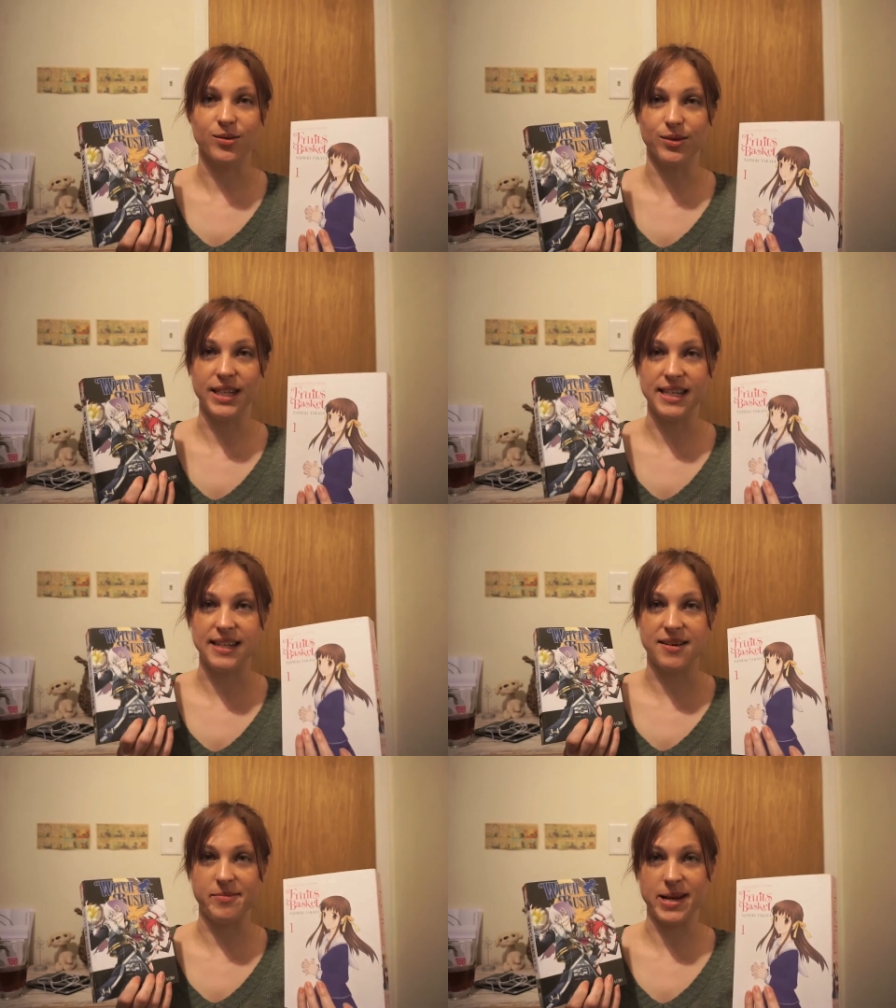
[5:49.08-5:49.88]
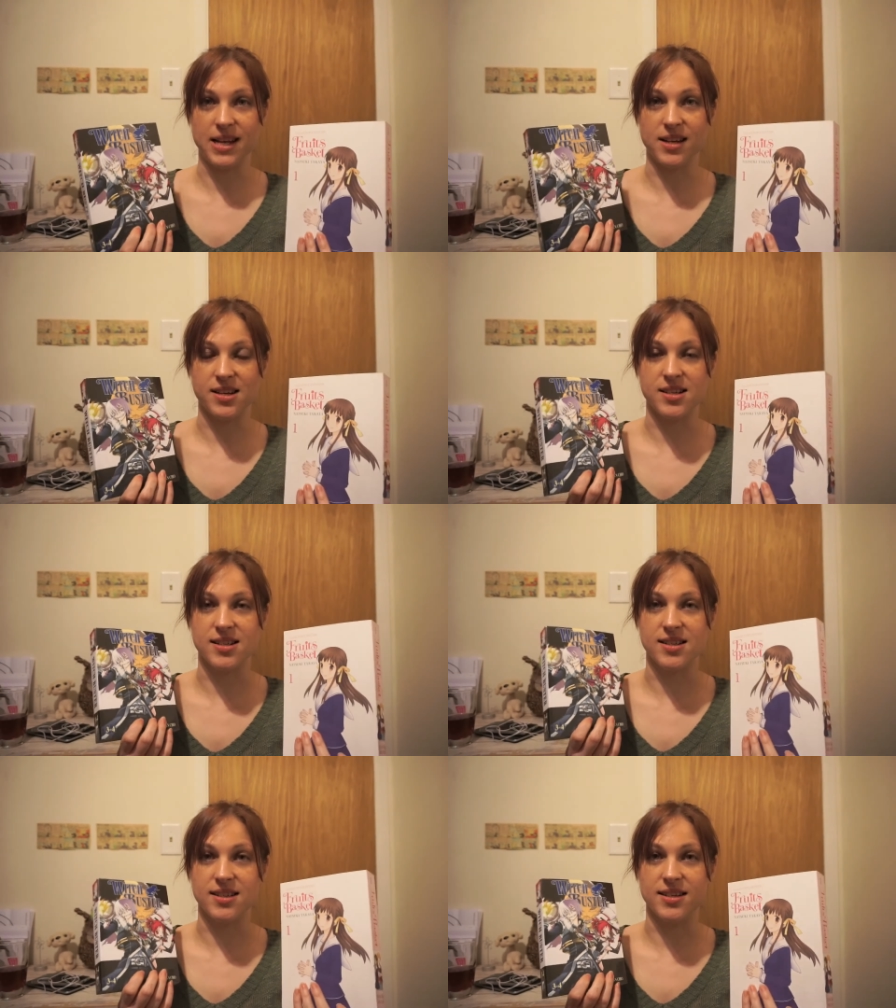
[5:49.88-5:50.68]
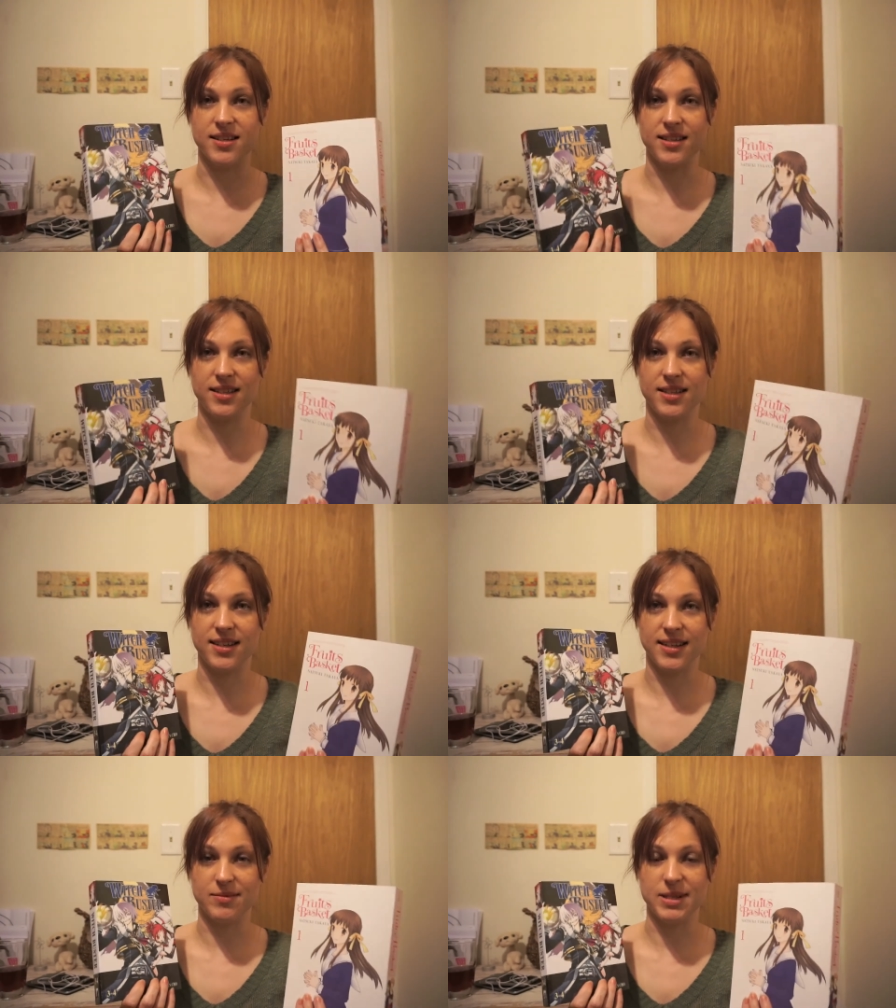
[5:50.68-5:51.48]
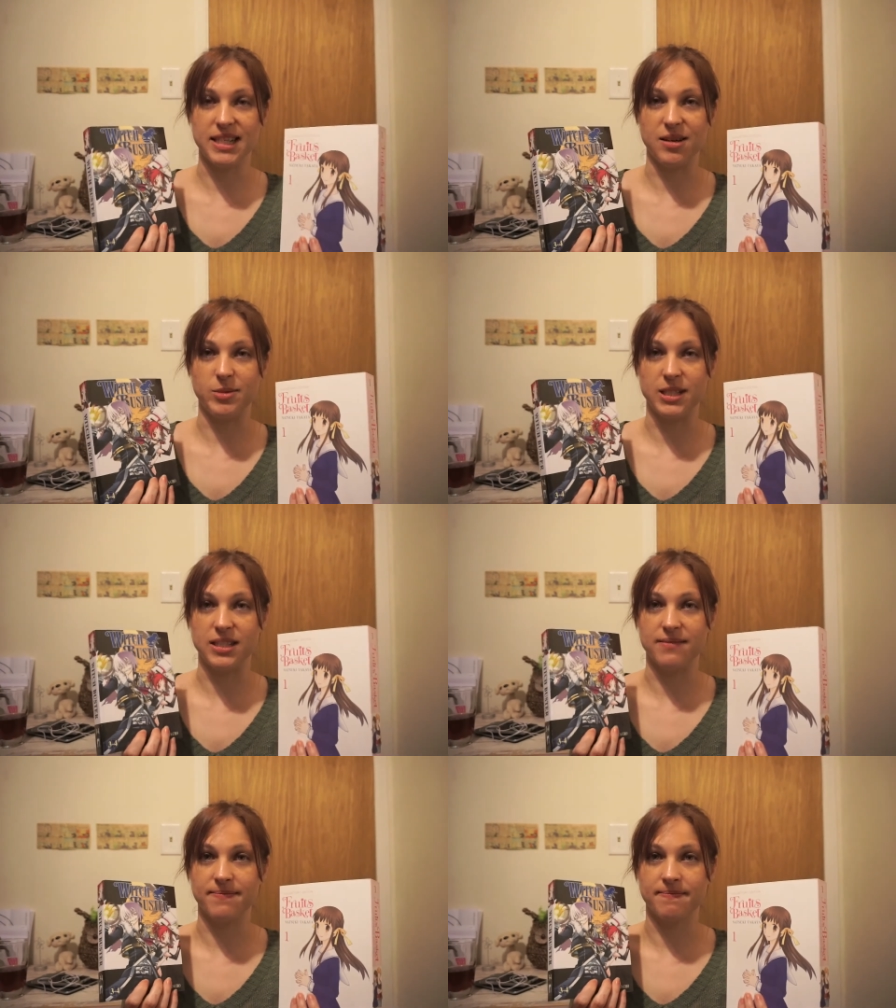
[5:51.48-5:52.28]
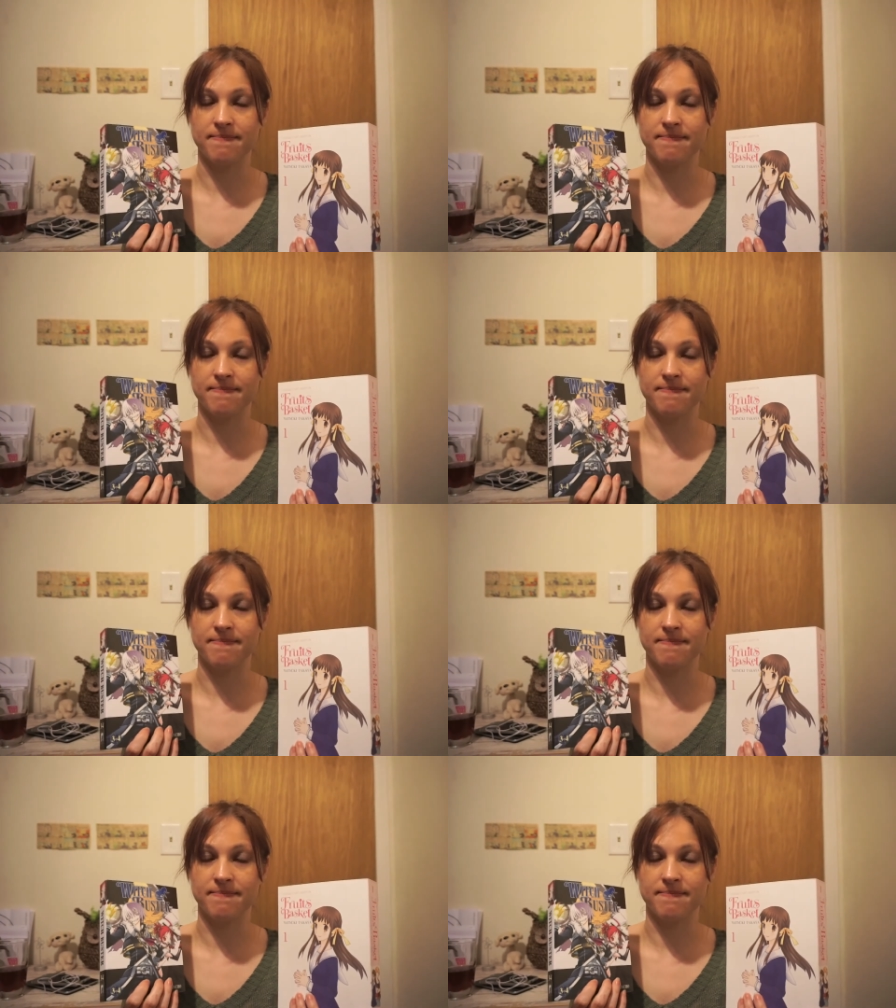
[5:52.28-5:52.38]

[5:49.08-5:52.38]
reading a manga on my tablet.